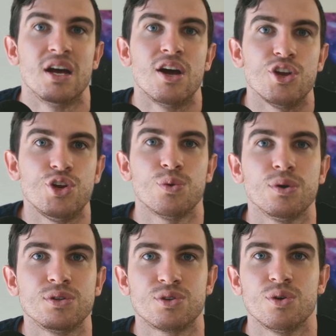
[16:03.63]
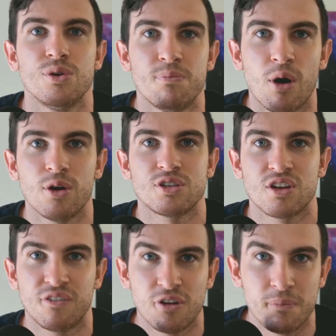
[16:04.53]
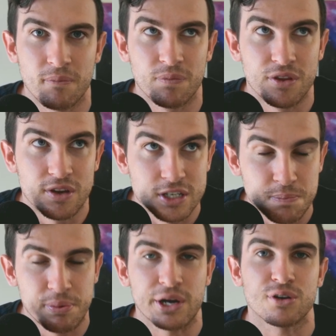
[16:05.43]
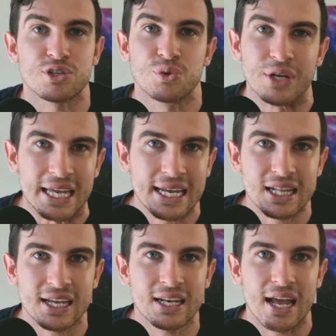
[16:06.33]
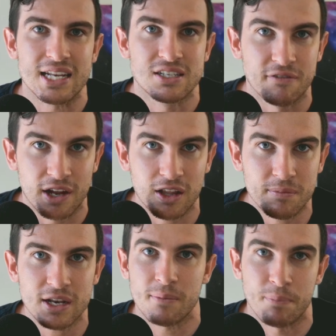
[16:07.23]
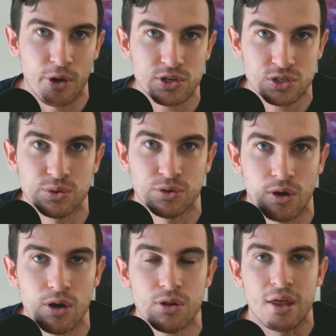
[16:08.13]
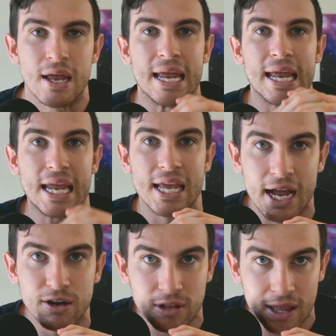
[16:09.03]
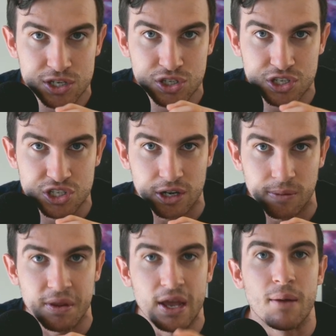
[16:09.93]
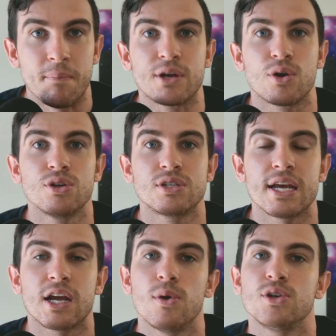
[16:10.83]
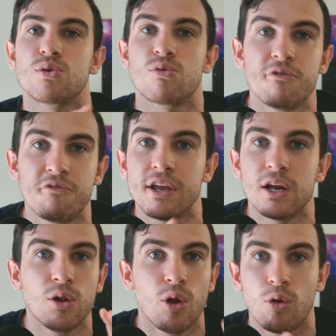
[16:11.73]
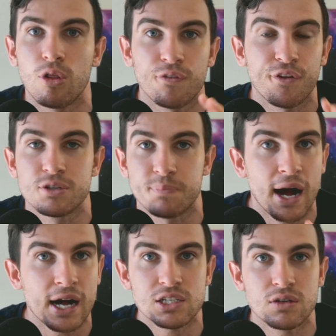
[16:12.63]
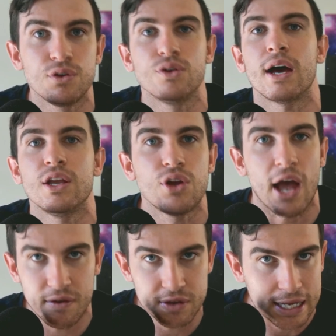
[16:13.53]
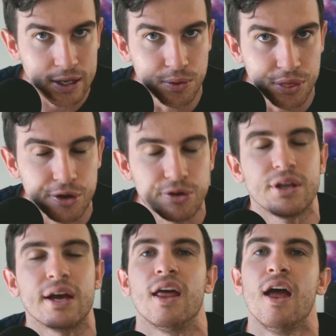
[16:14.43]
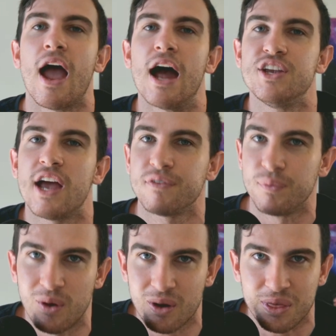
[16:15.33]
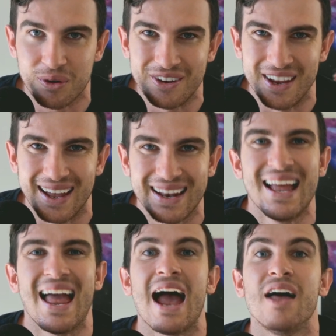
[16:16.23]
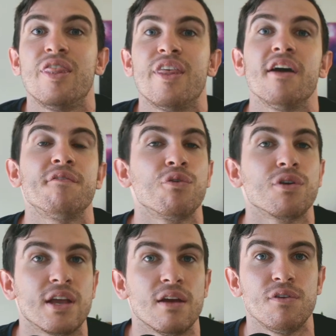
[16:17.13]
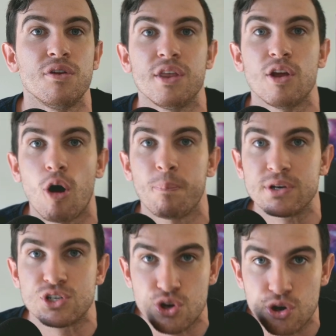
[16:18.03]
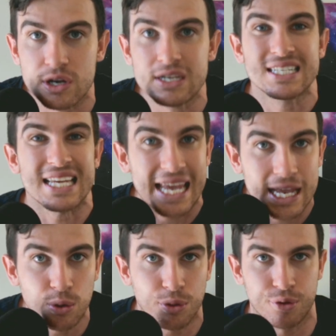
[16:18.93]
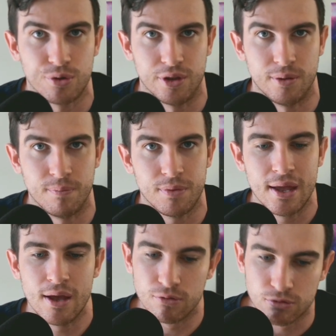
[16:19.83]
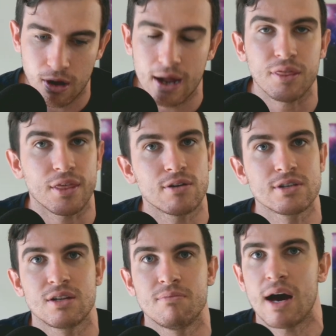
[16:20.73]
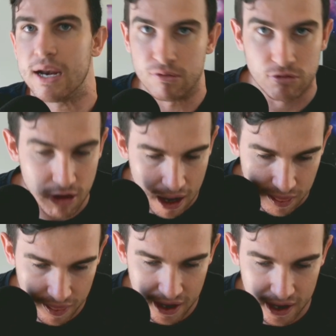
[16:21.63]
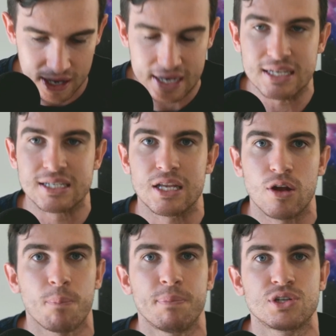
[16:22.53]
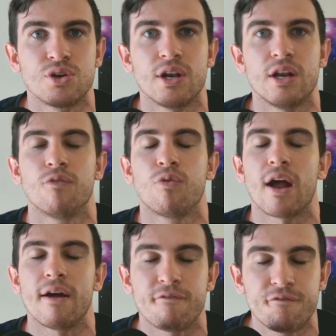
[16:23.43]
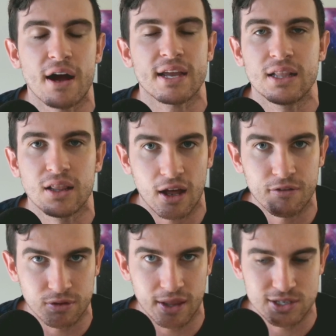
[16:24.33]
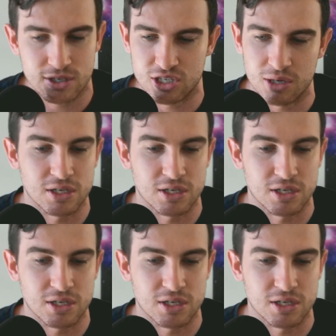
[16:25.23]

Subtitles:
You will do most of your spiritual healing and development and personal growth in a relationship, because they're going to reveal all of those parts of you that you haven't healed through yet and you haven't worked through yet, and therefore give you the opportunity to heal through them. Right there is the money. Right there is the opportunity of what I fucking love relationships.